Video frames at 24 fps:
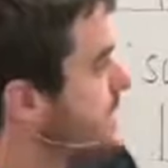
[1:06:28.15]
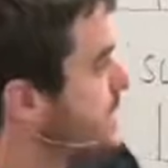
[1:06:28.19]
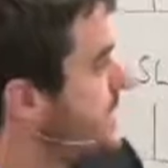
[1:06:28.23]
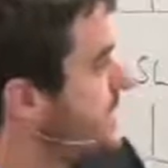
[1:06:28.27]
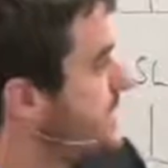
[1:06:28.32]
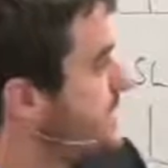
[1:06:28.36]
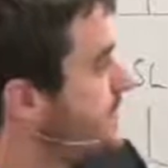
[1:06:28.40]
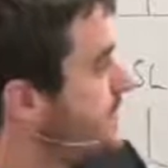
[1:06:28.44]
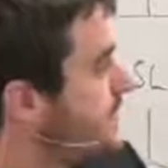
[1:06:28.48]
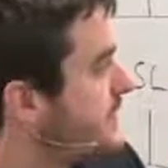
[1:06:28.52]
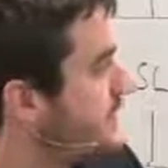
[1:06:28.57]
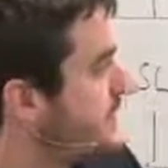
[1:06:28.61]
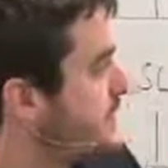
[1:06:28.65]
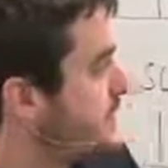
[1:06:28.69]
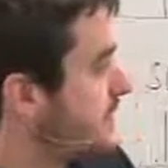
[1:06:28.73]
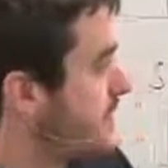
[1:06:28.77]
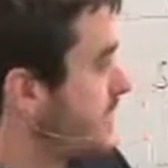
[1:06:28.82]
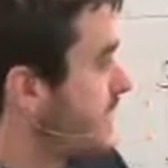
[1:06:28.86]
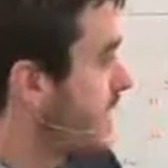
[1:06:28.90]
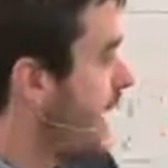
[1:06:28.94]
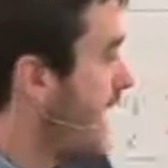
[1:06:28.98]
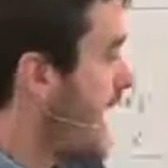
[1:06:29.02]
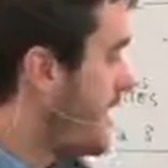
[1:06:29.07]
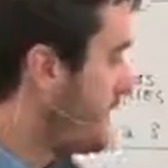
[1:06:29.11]
even.
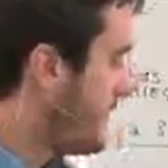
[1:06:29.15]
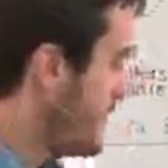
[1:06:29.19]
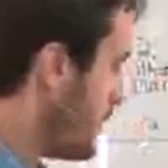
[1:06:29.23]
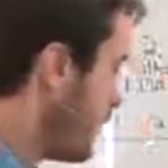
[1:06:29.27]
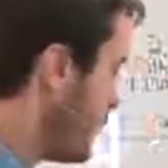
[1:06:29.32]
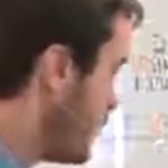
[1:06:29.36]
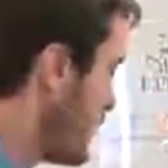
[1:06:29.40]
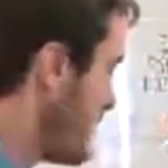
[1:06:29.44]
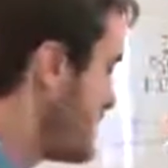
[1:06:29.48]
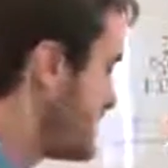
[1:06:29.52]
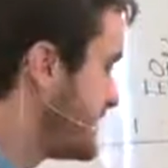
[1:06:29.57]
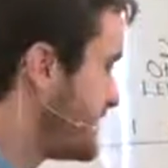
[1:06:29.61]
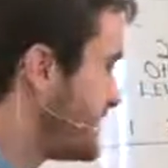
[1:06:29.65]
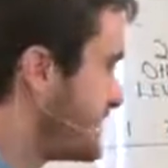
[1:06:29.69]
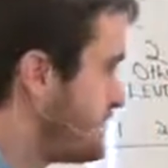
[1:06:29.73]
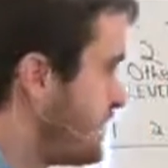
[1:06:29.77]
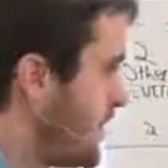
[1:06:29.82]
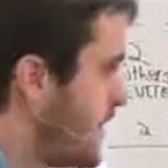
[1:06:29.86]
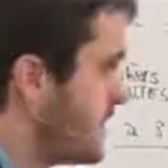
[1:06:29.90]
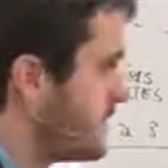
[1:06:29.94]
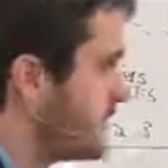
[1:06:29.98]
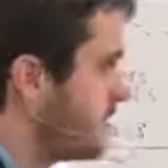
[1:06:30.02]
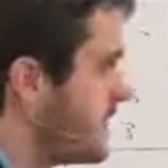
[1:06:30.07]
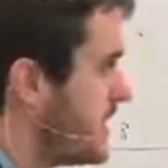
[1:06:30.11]
I'm going to erase this
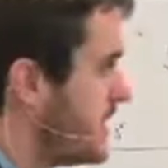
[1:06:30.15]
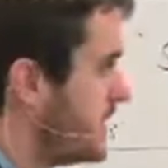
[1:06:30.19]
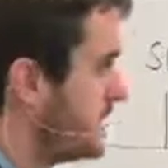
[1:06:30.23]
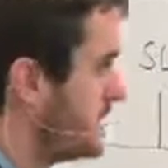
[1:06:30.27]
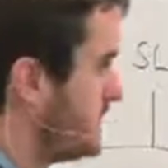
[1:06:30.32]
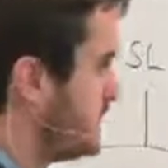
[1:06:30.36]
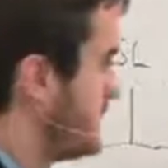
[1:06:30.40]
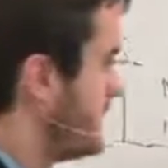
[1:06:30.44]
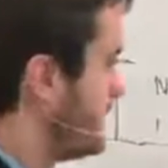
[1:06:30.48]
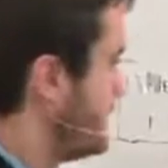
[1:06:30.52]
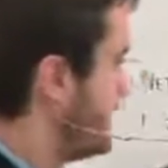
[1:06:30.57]
bottom line